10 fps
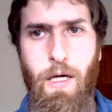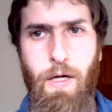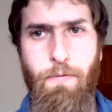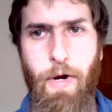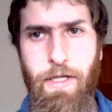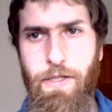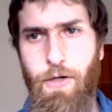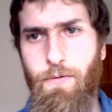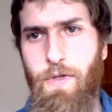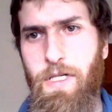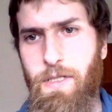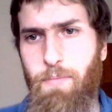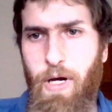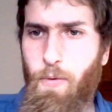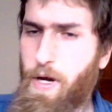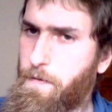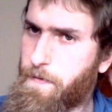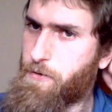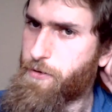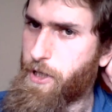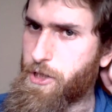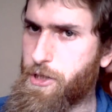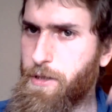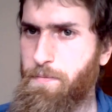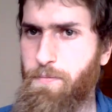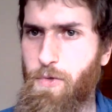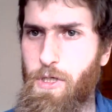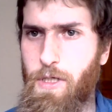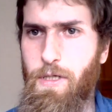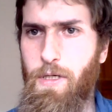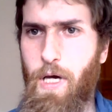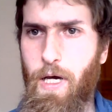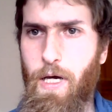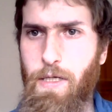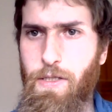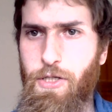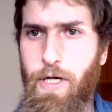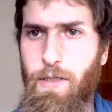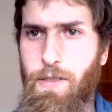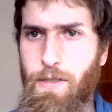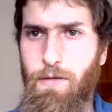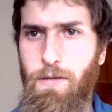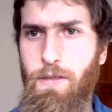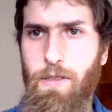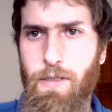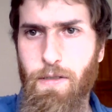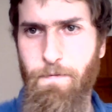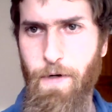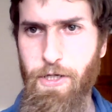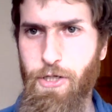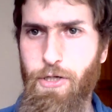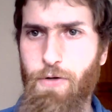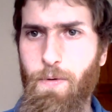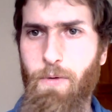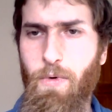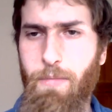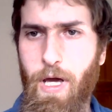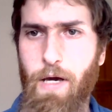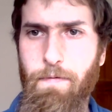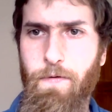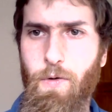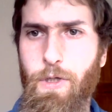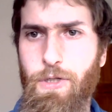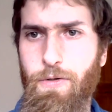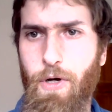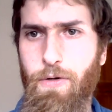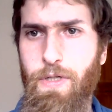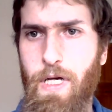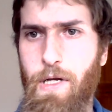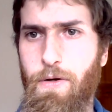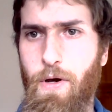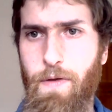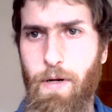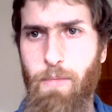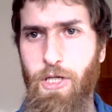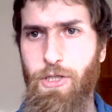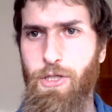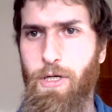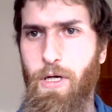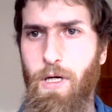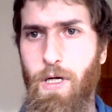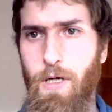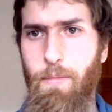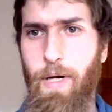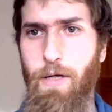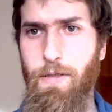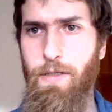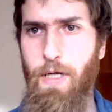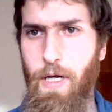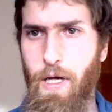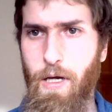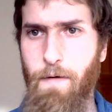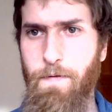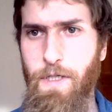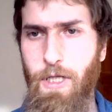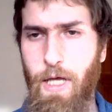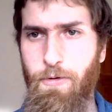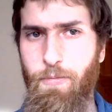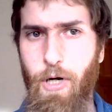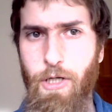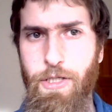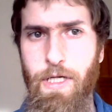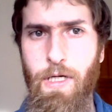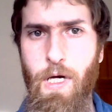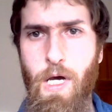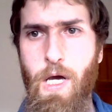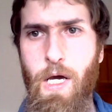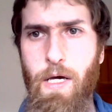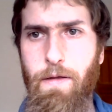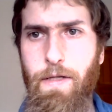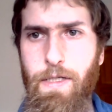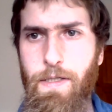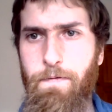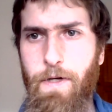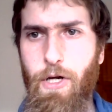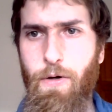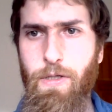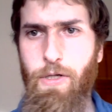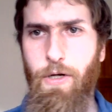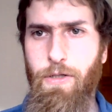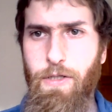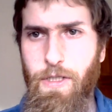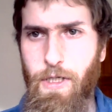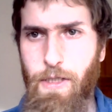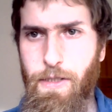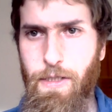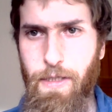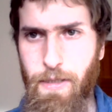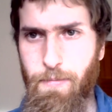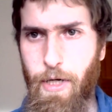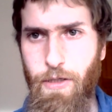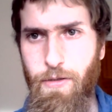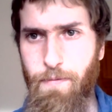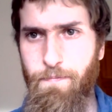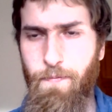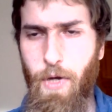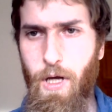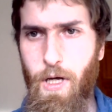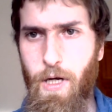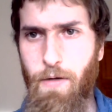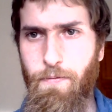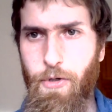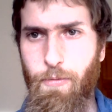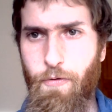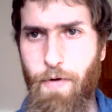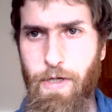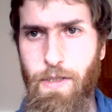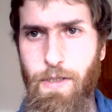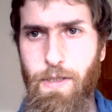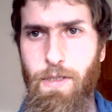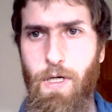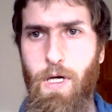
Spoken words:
Right, so this, by way of introduction, as the channel's still fresh and new, and we may have viewers who don't know that much about physical anthropology, this video is going to discuss the 6 major human races.